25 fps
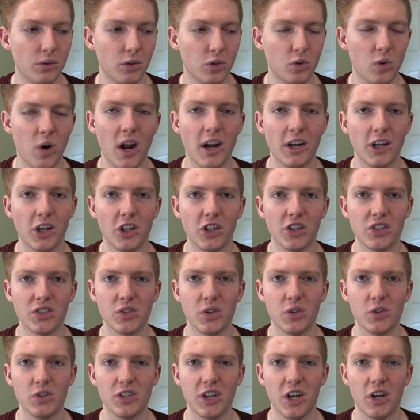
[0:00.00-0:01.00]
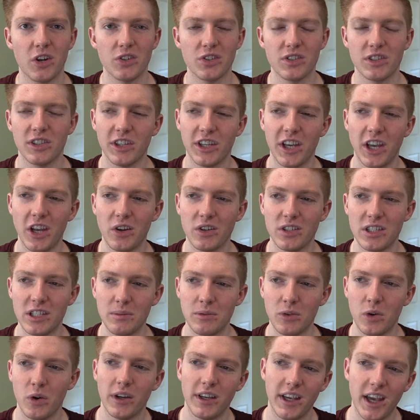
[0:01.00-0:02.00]
grinding all the solo challenges, looking at your team
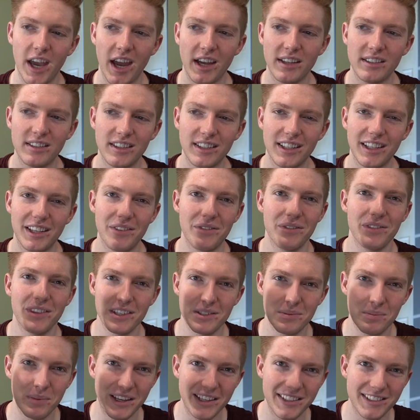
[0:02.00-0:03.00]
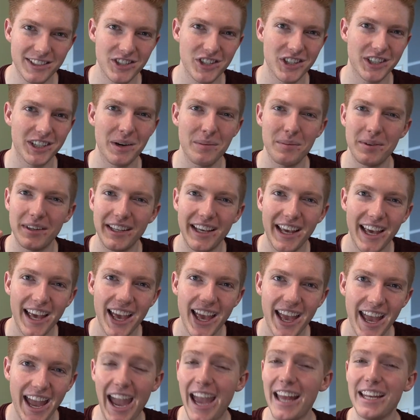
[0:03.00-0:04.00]
going, yeah, I didn't give this piece of shit company
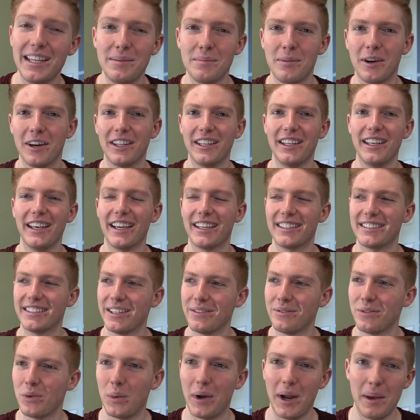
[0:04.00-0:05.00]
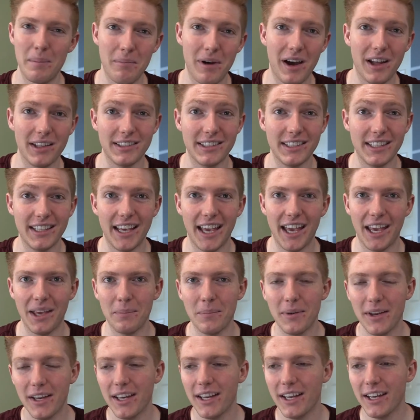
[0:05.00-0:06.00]
any money except for when I bought the game.
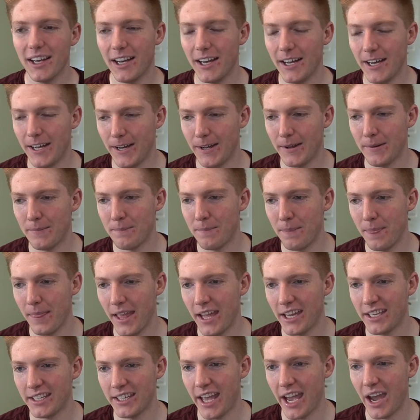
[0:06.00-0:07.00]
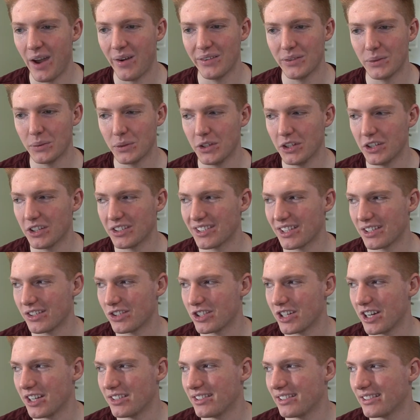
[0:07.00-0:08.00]
And now it really looks like they're
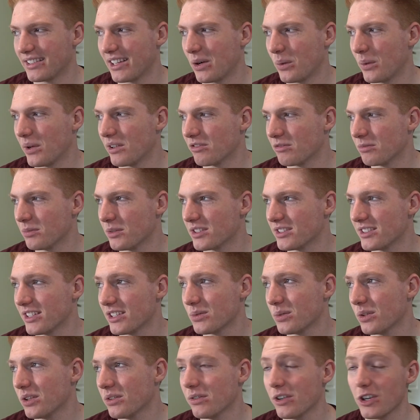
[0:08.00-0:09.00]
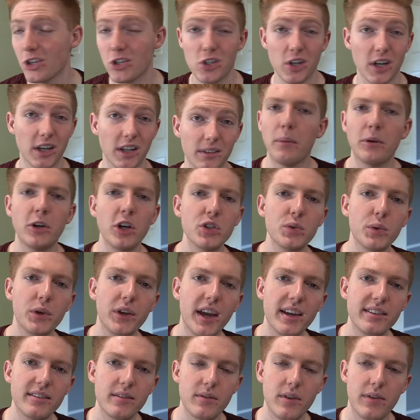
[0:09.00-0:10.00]
trying to take that away from us, and that's really frustrating. I'm curious what you
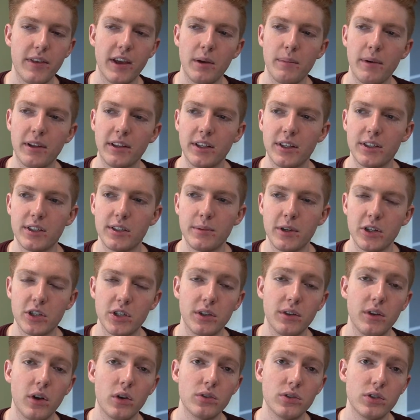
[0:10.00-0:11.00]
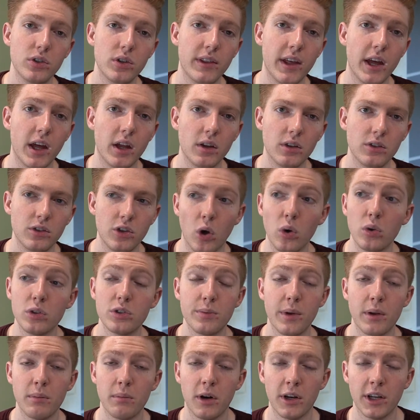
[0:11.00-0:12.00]
guys have to think about this, especially those of you that don't
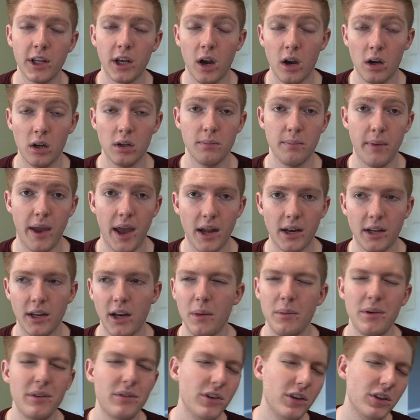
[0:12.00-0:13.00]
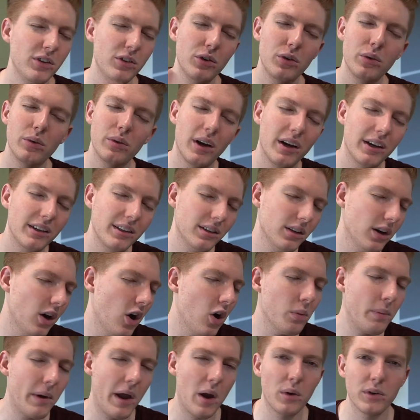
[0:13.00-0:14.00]
spend money on Madden. I mean, if you do,
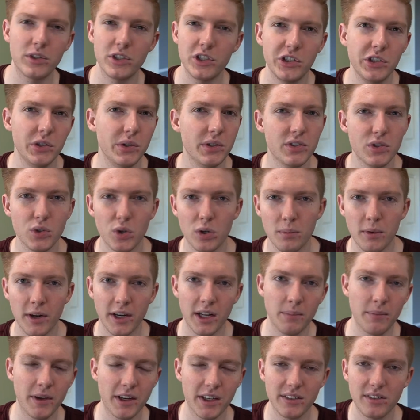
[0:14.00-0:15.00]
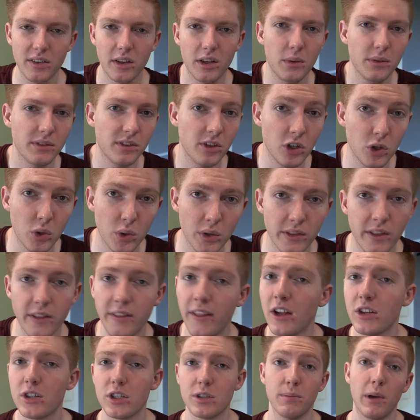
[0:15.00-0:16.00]
all power to you. It's your money. I'm not gonna tell you what to do with it.
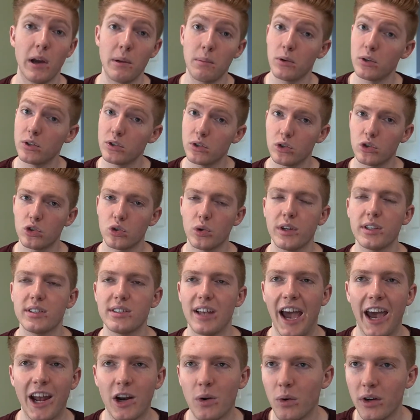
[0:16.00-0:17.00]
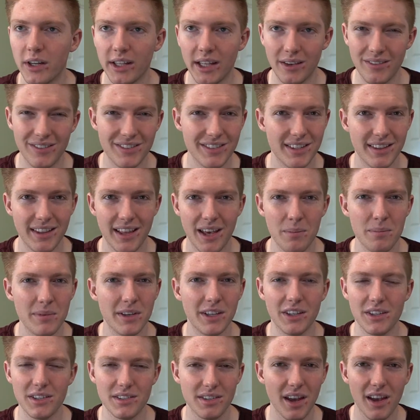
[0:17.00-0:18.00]
That's just my personal choice. I don't want to give it to them
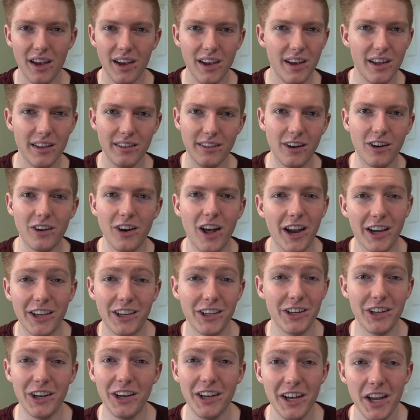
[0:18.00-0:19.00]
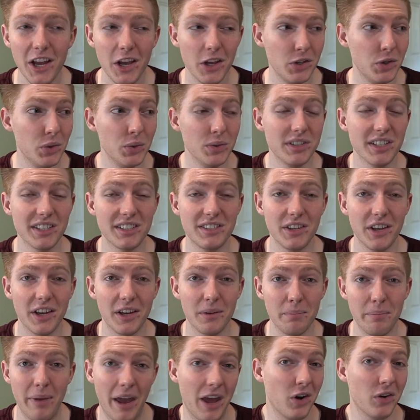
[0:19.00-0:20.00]
because they're not gonna use it to
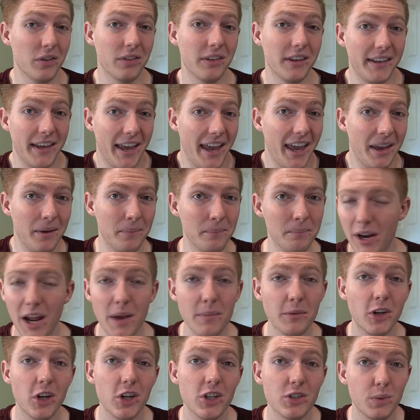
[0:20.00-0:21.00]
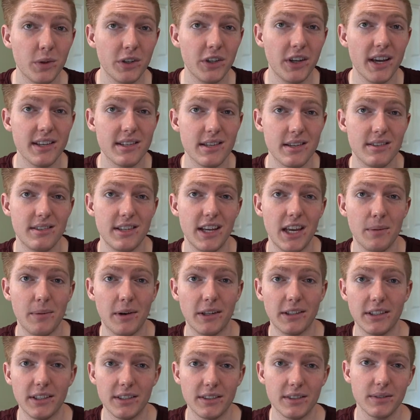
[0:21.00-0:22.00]
better the game. But I'm curious what you guys have to say
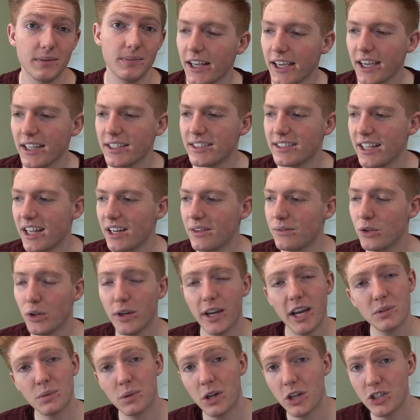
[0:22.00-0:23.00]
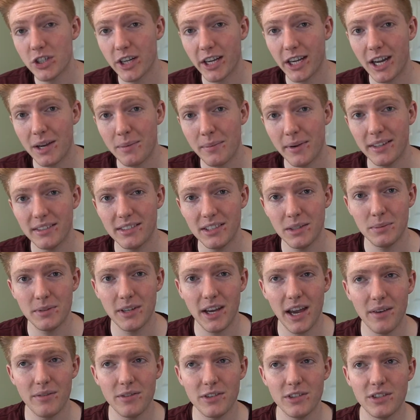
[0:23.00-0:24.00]
about this. Like I said, if you guys want to check out my deep
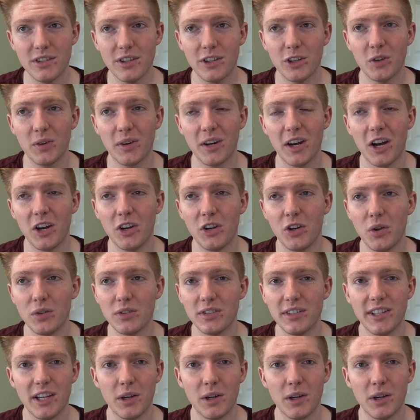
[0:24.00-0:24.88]
dive into the gridiron notes that